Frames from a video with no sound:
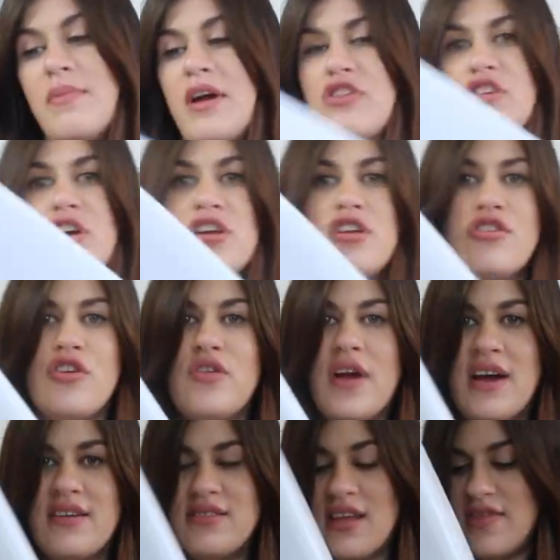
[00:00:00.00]
actually going to show you
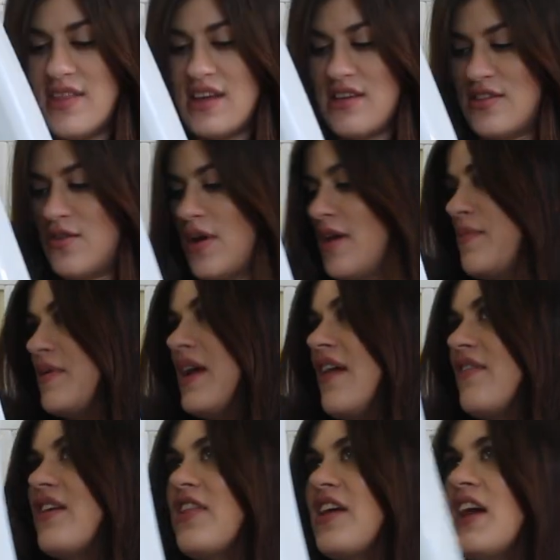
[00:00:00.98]
guys this so I can put
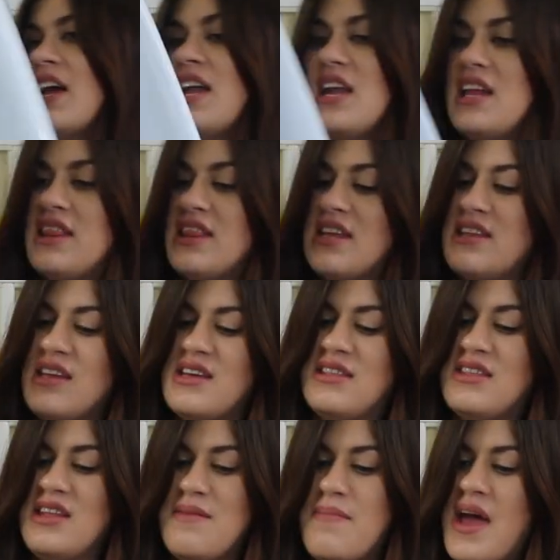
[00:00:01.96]
everything in it. This
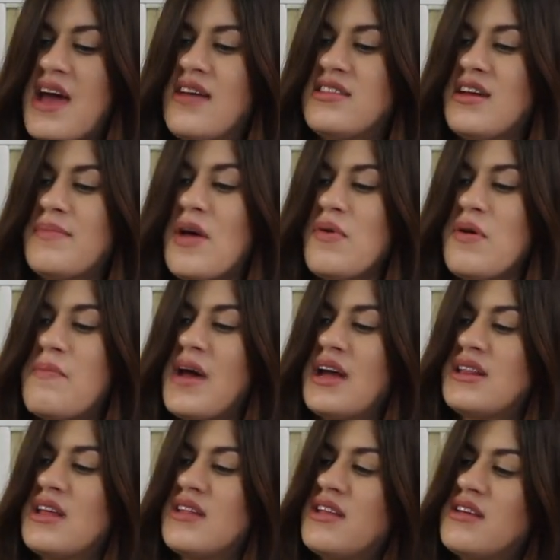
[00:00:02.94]
is the bathtub that we
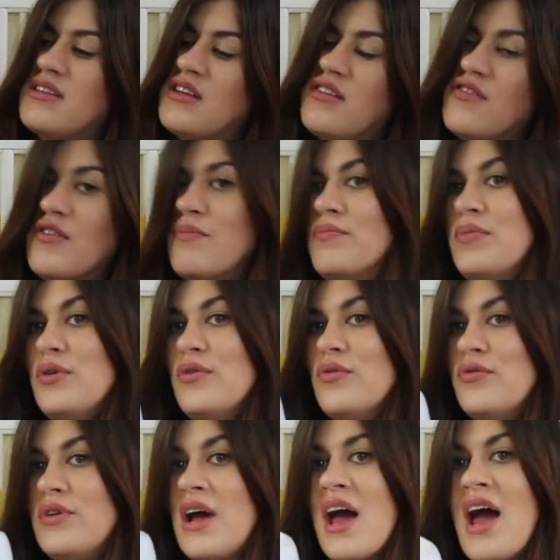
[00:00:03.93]
picked. This is from
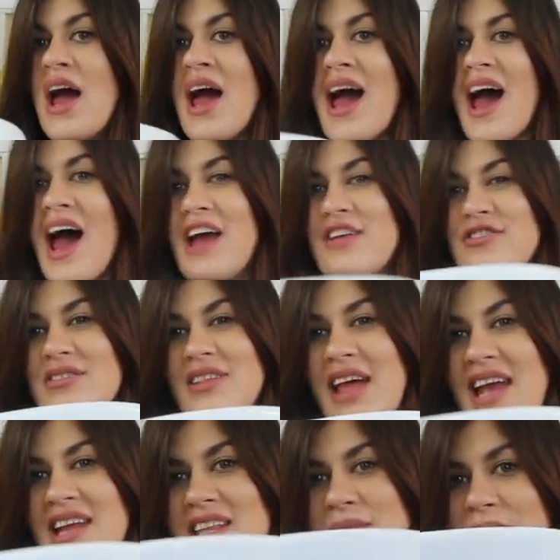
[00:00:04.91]
Boon. I just
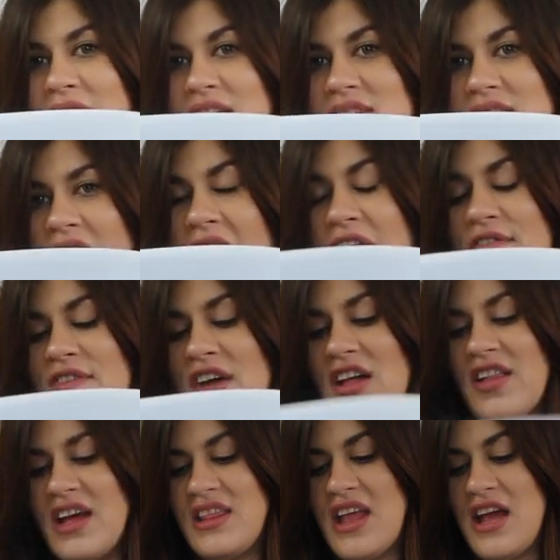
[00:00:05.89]
liked it because I
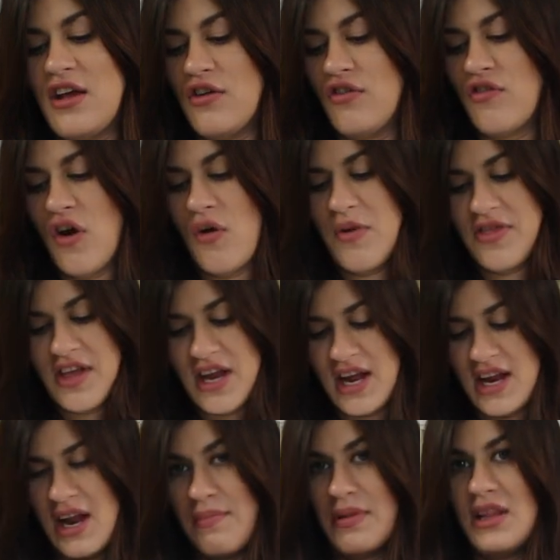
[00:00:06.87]
felt like they can grow with it,
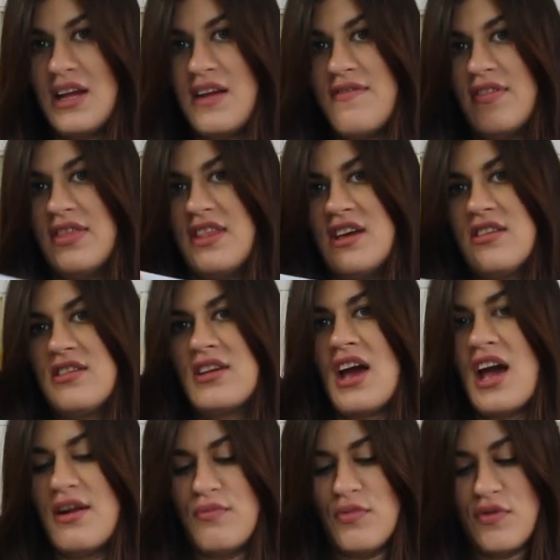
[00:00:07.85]
and I believe this
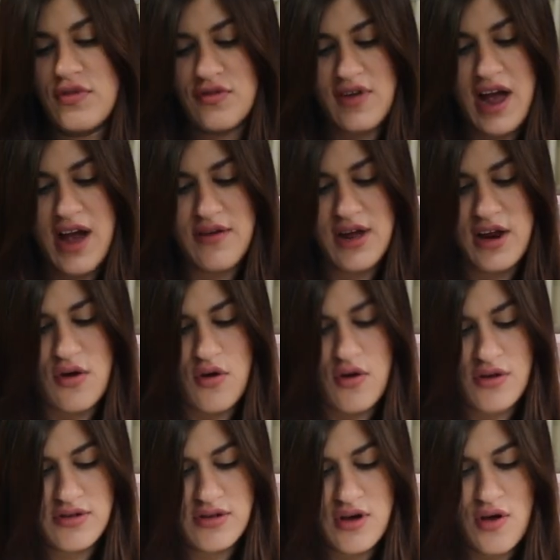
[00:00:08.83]
kind of moves around, and
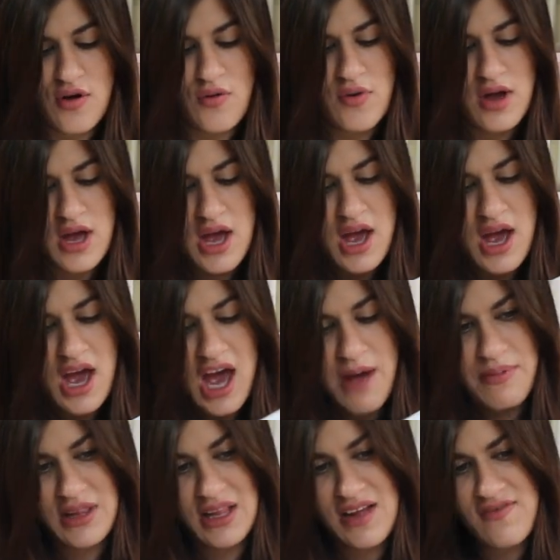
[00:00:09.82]
also I
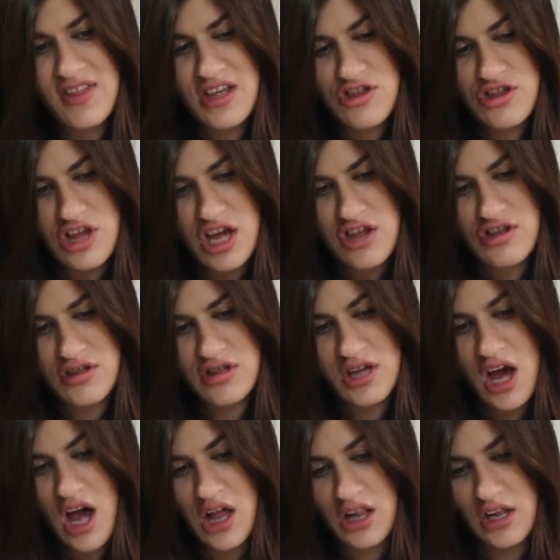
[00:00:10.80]
believe this changes
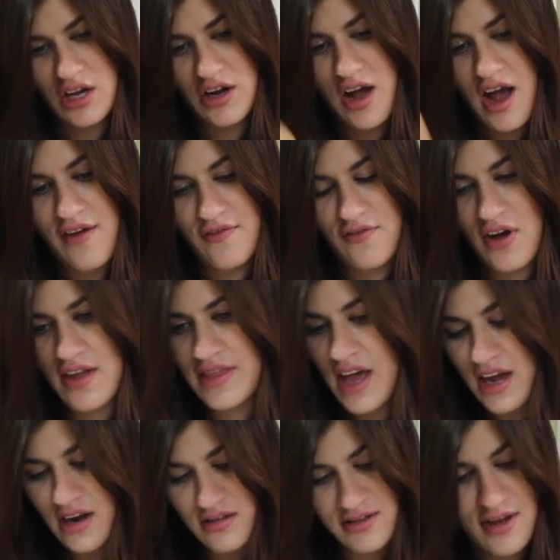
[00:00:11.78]
color. I've read
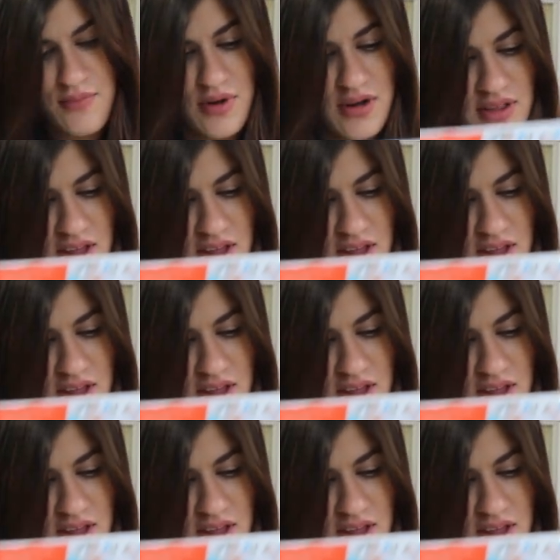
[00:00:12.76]
that somewhere